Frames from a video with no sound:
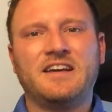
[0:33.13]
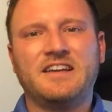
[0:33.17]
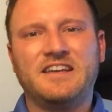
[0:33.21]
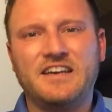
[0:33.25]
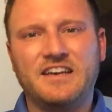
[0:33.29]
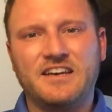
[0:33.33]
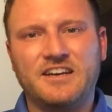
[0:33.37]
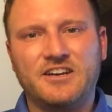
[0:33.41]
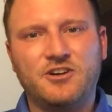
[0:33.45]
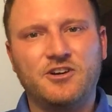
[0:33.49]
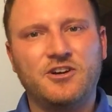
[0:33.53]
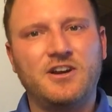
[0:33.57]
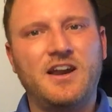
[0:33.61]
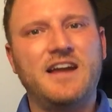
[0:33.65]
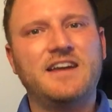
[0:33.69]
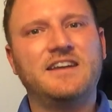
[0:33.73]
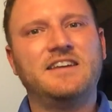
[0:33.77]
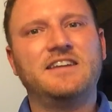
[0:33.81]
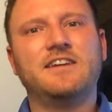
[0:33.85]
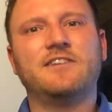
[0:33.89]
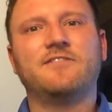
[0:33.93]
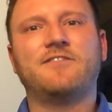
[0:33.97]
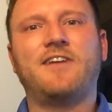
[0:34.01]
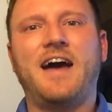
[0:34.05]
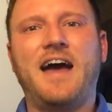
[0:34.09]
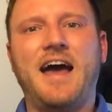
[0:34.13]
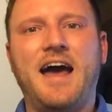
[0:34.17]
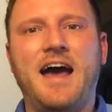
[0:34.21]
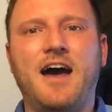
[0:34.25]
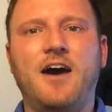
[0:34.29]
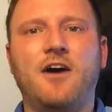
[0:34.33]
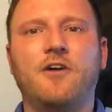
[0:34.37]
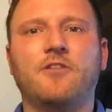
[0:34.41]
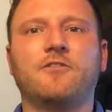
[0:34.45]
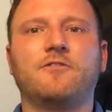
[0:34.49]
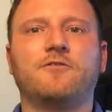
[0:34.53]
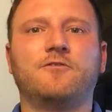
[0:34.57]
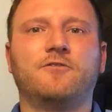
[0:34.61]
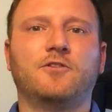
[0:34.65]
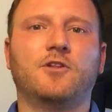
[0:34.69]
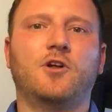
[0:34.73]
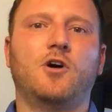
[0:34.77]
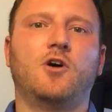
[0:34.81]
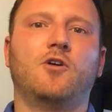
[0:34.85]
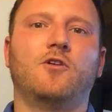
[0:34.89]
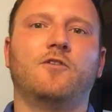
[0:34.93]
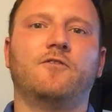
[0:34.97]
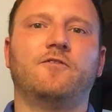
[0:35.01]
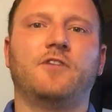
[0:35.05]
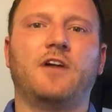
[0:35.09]
get a good idea of how the
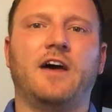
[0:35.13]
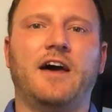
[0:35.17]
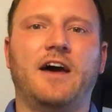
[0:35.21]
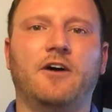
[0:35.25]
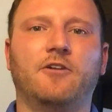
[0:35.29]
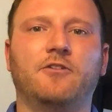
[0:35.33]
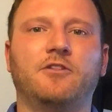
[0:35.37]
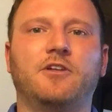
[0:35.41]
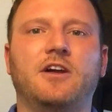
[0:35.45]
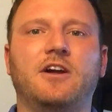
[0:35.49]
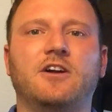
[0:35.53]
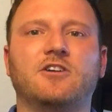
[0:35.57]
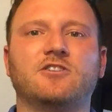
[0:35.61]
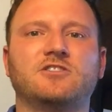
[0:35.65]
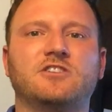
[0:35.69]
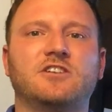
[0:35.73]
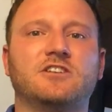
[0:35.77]
flow of the healthcare